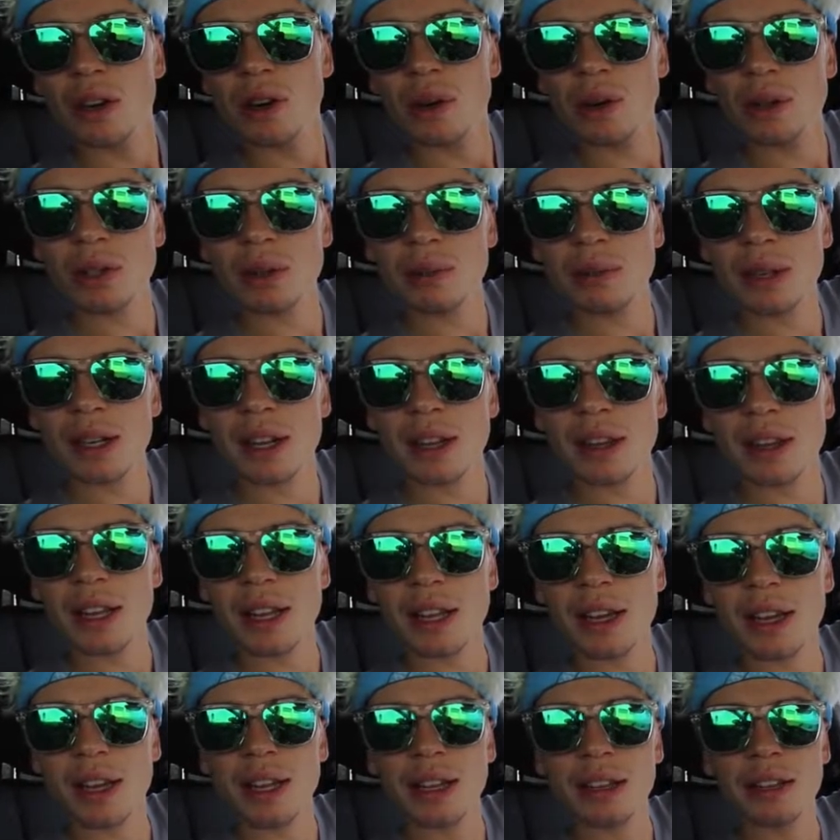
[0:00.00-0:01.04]
or something like
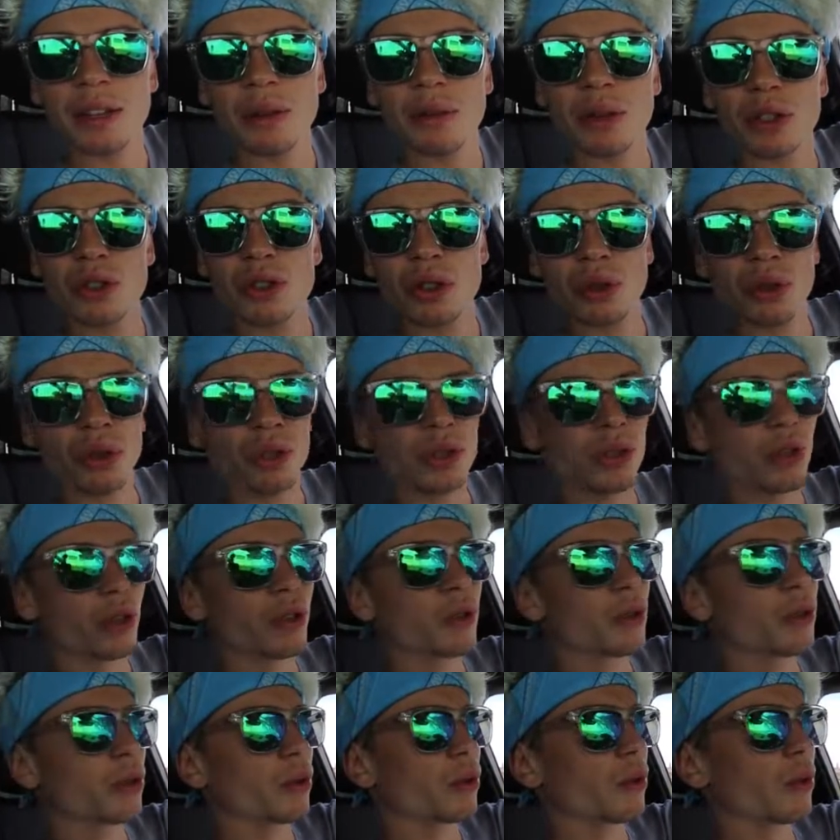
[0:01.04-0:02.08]
that later with George who
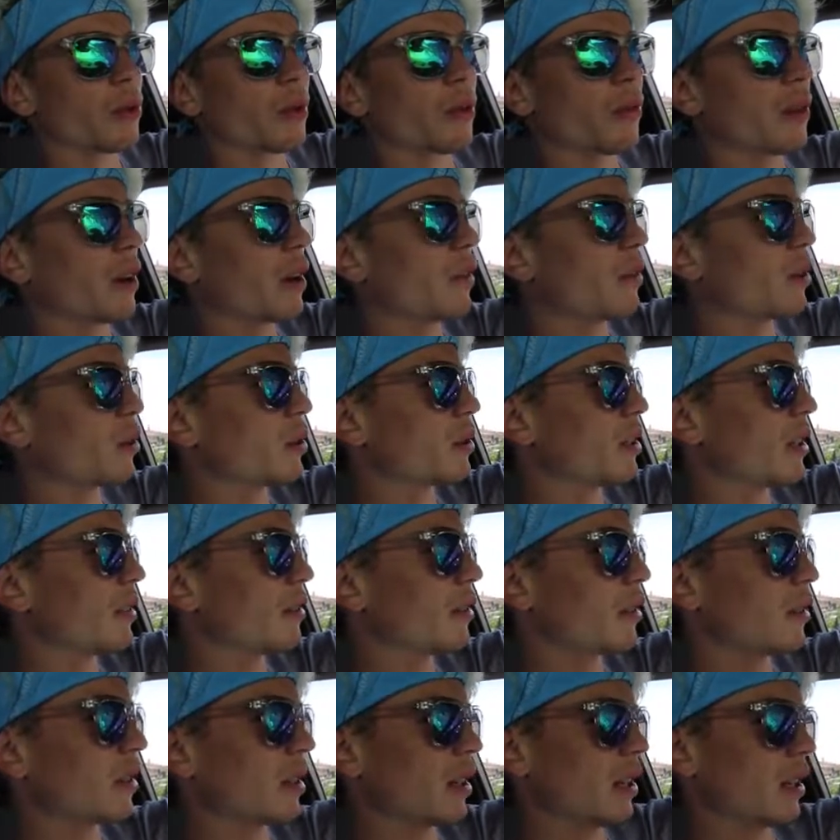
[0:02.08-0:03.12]
you saw with the
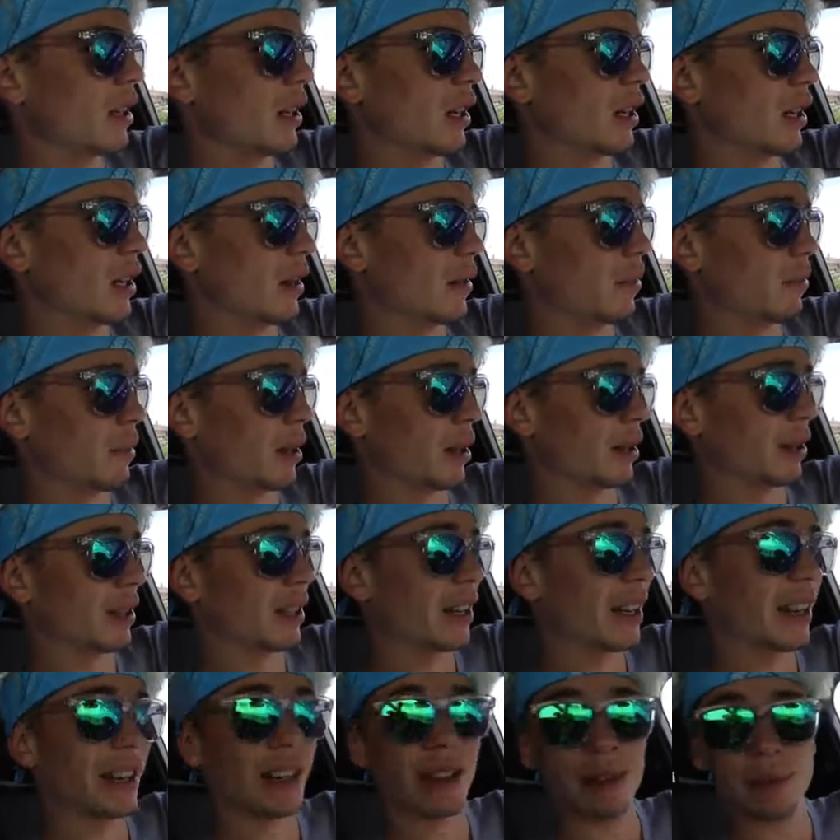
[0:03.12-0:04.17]
507 um, uh,
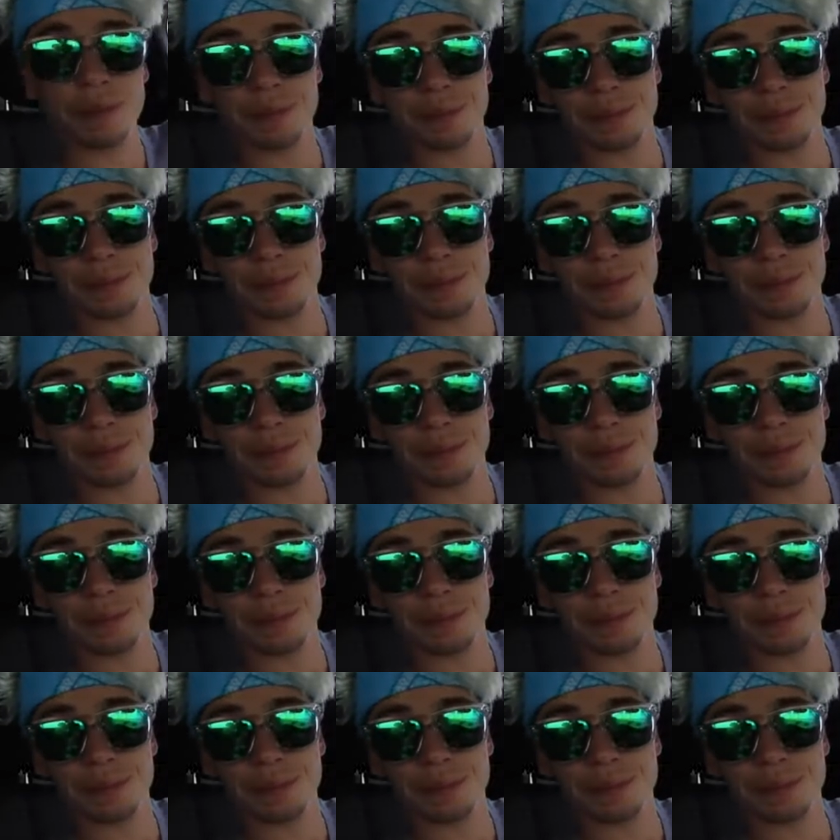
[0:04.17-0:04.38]
Milltek